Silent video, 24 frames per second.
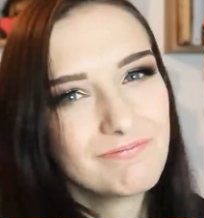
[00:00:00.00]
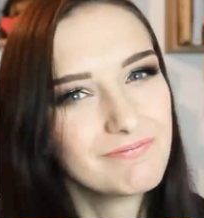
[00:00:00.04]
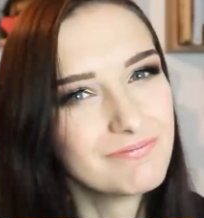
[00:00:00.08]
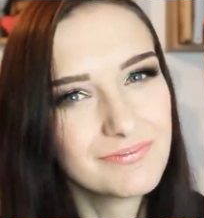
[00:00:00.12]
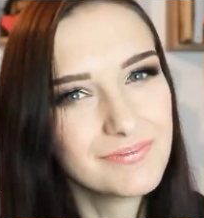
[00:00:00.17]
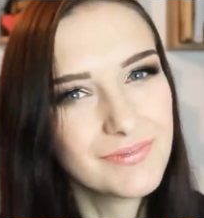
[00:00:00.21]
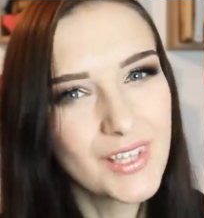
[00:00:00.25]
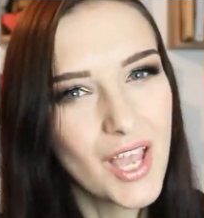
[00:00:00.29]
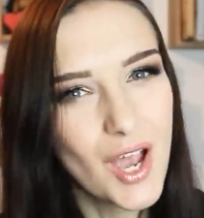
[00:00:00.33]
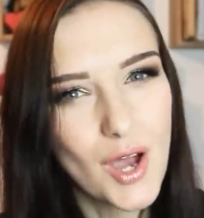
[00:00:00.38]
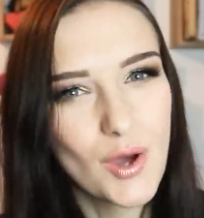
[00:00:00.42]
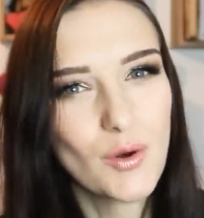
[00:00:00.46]

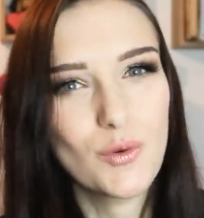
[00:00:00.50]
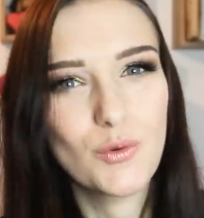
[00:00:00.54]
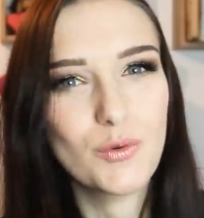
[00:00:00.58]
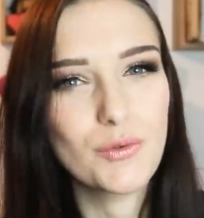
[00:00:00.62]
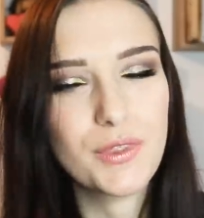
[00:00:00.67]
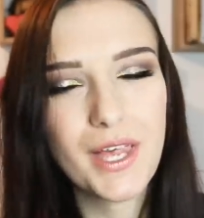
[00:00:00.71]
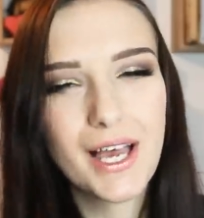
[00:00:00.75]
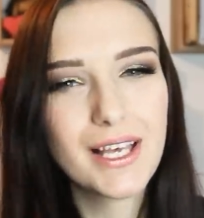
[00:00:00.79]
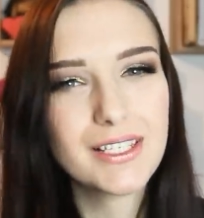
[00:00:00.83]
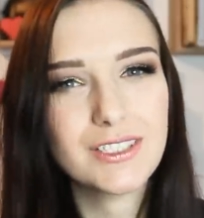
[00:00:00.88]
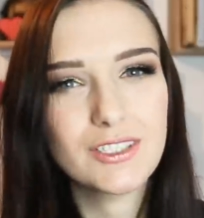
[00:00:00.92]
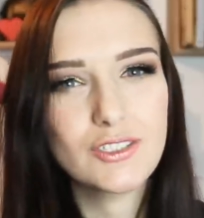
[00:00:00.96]
No,
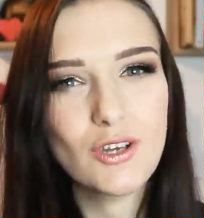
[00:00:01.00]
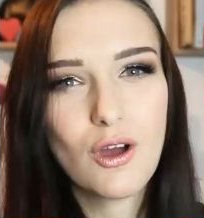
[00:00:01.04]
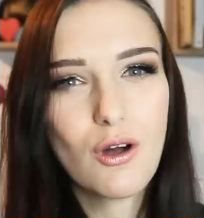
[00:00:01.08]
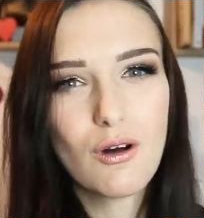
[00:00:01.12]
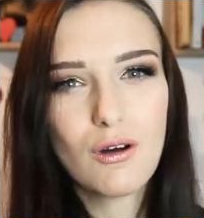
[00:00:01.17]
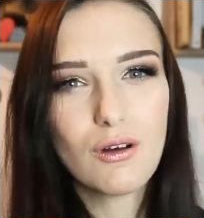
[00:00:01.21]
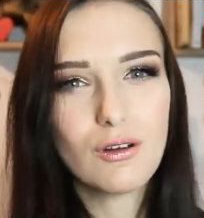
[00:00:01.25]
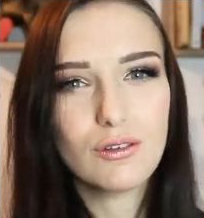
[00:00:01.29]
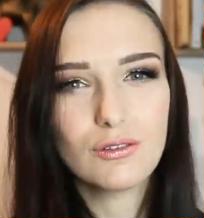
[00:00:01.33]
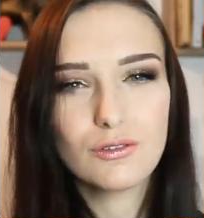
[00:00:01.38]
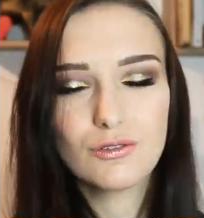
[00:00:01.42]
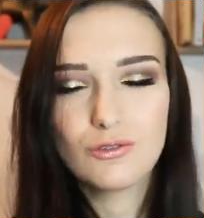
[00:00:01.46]
that's
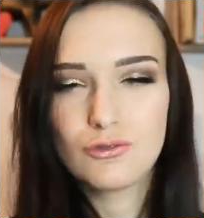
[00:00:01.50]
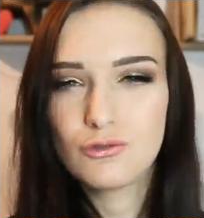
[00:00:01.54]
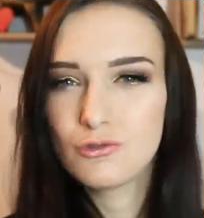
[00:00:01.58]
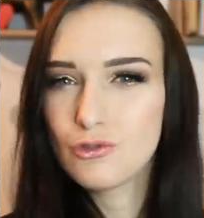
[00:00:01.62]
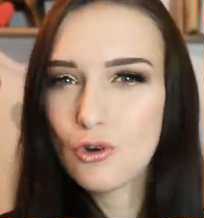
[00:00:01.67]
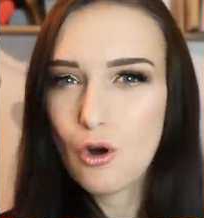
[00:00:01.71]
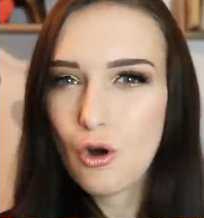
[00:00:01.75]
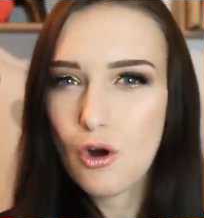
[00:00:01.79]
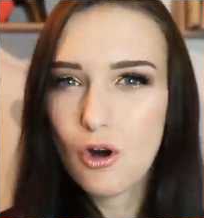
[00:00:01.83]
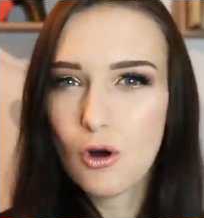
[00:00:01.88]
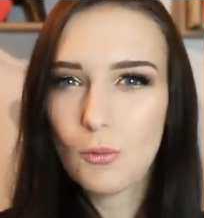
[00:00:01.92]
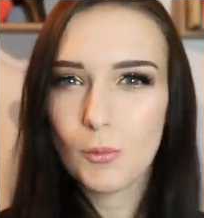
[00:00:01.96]
not
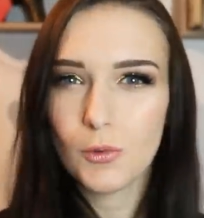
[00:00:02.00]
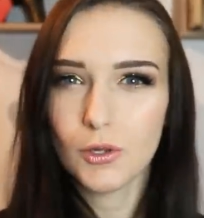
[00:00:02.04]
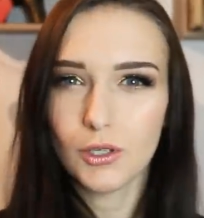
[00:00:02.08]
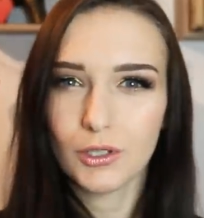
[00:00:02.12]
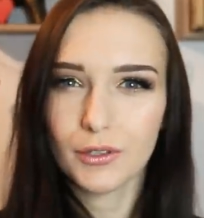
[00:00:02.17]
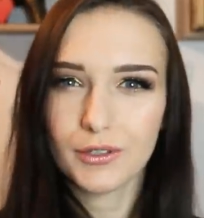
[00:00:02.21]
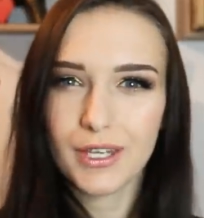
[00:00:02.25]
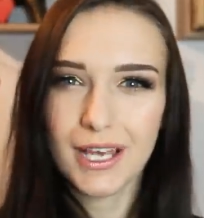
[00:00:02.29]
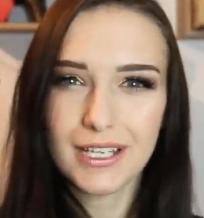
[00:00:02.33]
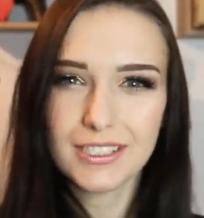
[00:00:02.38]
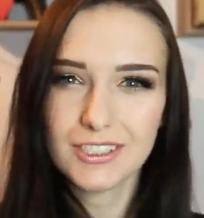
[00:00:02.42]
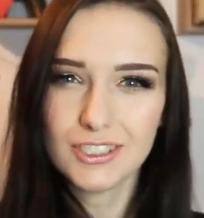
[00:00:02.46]
normal.
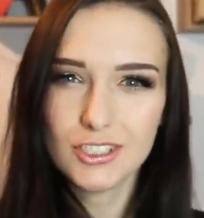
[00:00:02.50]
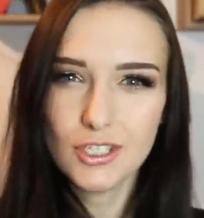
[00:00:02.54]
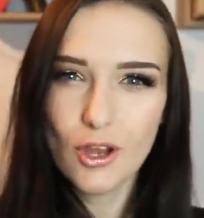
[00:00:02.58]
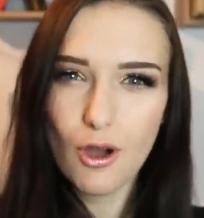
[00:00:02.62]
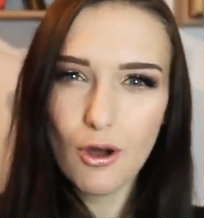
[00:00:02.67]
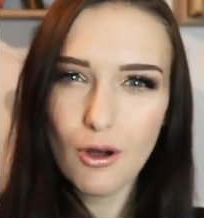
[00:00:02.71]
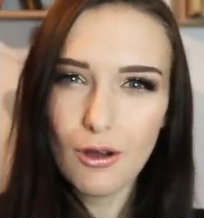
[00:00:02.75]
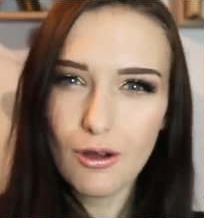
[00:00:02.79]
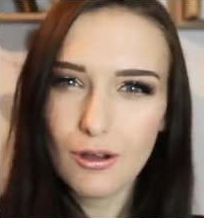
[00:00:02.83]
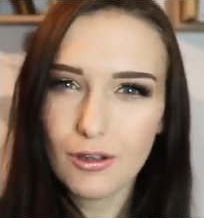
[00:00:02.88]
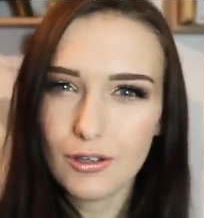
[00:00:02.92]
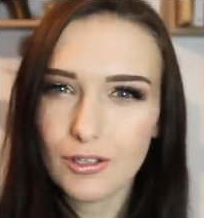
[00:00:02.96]
That's
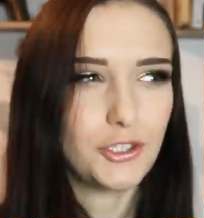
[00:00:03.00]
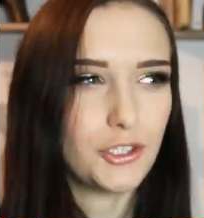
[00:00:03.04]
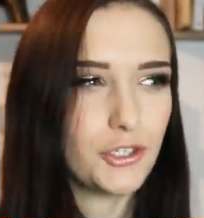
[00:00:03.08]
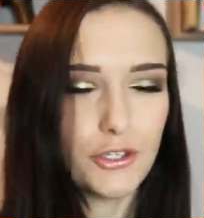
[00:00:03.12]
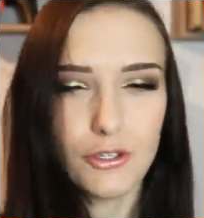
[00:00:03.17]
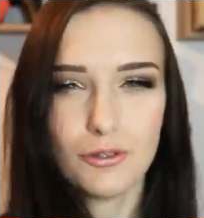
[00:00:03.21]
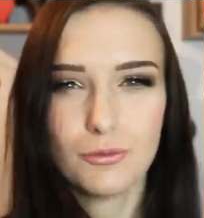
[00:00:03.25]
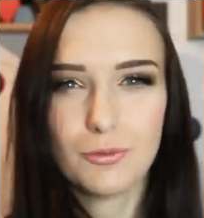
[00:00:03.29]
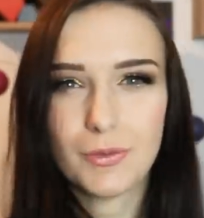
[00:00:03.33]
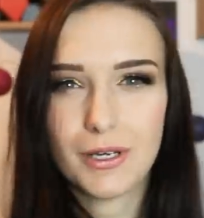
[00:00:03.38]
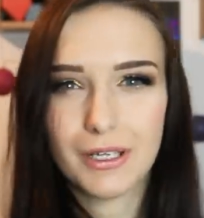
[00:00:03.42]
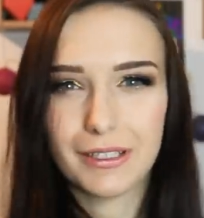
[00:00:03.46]
not
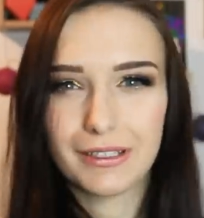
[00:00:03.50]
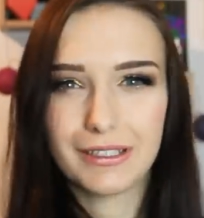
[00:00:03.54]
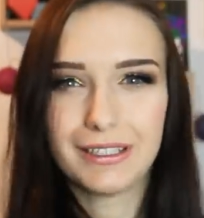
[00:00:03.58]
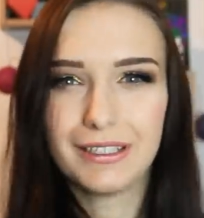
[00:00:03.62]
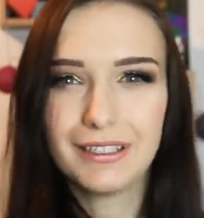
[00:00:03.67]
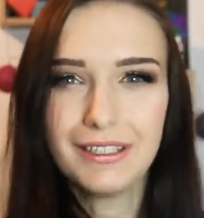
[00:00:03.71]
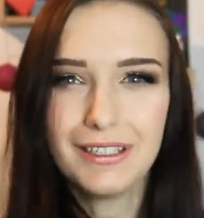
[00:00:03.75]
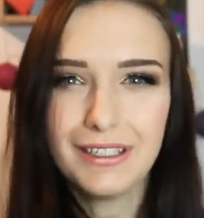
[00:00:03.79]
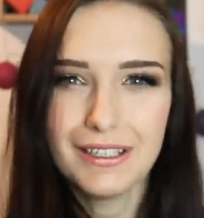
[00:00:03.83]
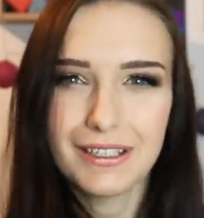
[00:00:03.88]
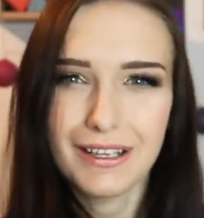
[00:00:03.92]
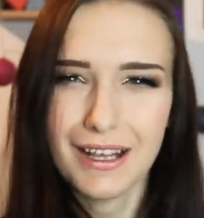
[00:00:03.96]
human.
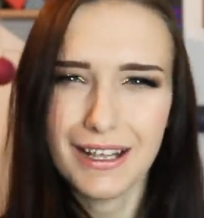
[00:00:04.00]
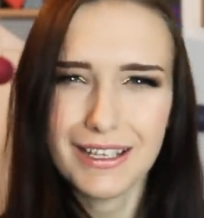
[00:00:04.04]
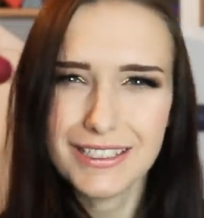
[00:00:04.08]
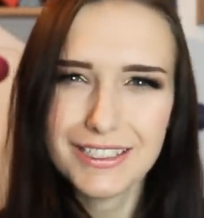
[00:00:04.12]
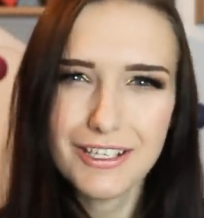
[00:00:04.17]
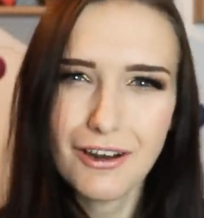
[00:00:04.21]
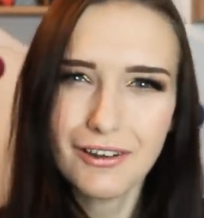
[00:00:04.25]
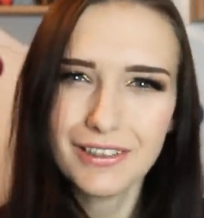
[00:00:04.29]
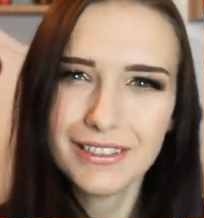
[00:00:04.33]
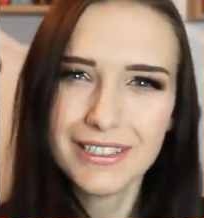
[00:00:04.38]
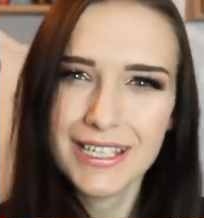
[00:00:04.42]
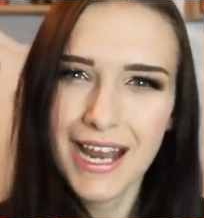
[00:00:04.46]
That's
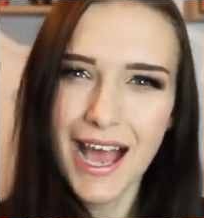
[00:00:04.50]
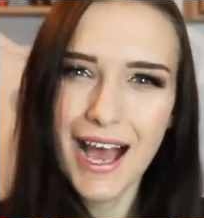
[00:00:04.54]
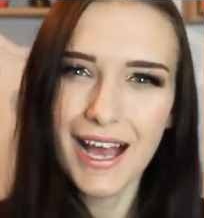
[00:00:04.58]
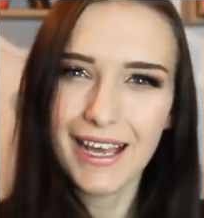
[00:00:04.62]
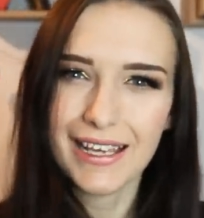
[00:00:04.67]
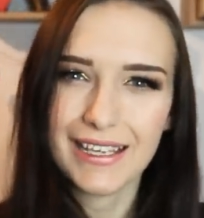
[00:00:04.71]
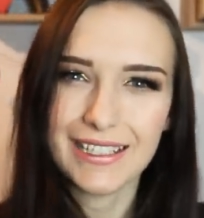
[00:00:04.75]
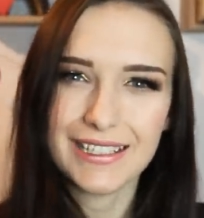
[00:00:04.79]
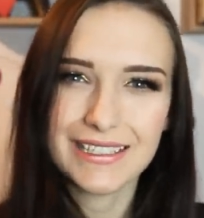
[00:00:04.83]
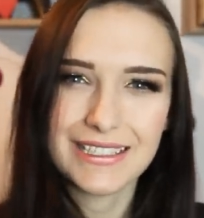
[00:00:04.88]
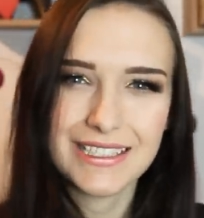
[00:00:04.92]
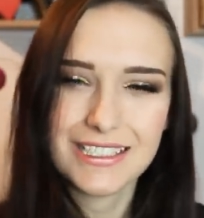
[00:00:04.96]
not
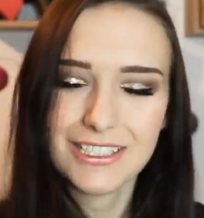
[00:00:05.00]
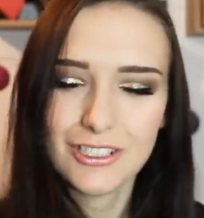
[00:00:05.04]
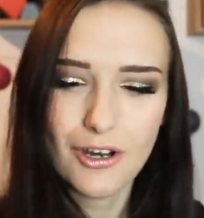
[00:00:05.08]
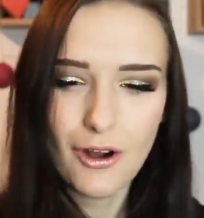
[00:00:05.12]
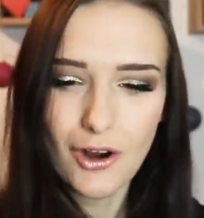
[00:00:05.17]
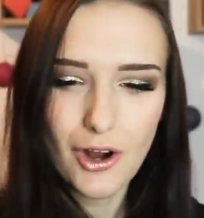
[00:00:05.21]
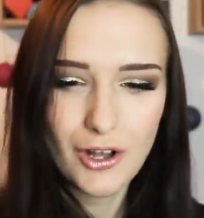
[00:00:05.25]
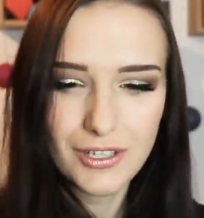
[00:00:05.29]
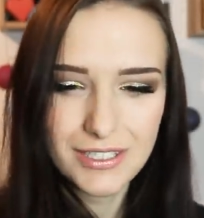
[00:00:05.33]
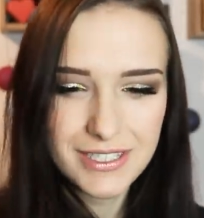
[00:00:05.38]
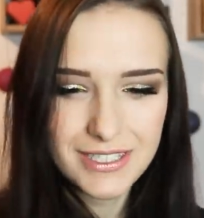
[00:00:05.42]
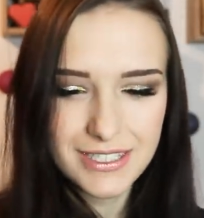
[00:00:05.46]
nice. It's not
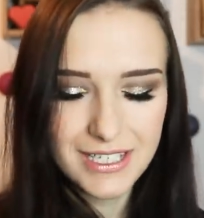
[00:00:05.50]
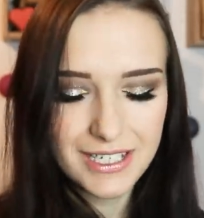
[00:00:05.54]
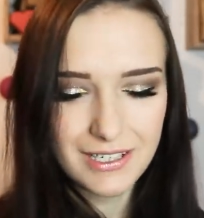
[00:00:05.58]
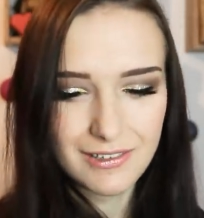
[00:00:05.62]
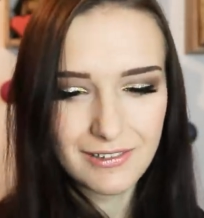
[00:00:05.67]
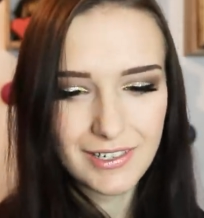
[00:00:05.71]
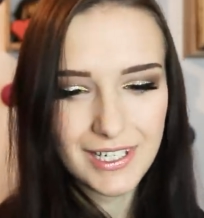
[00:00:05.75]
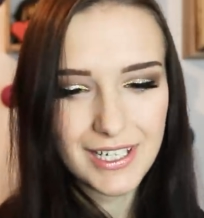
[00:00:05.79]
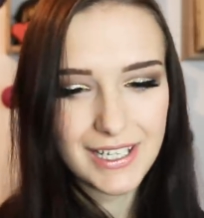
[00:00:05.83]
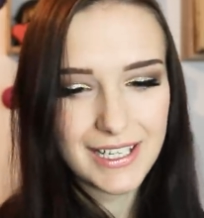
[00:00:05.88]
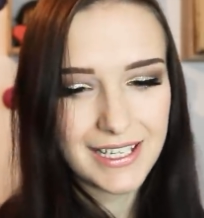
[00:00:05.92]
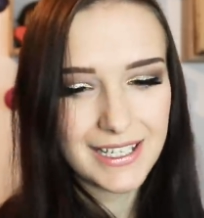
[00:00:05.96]

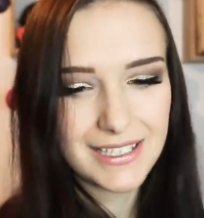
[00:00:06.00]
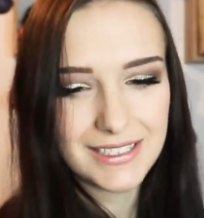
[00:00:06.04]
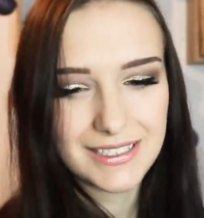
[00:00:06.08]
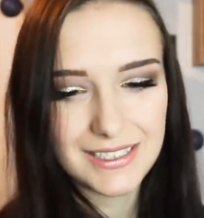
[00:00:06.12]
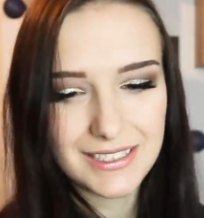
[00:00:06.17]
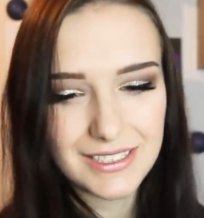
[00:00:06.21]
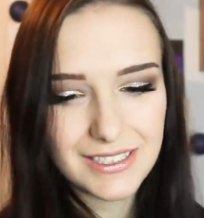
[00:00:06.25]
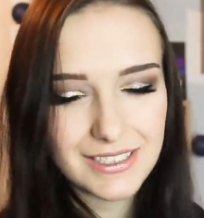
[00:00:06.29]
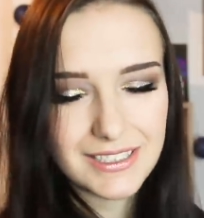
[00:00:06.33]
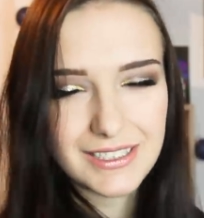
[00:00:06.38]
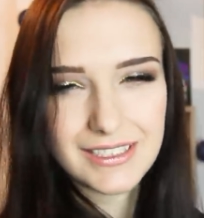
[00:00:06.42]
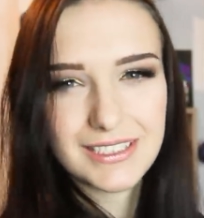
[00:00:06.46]
considerate. It's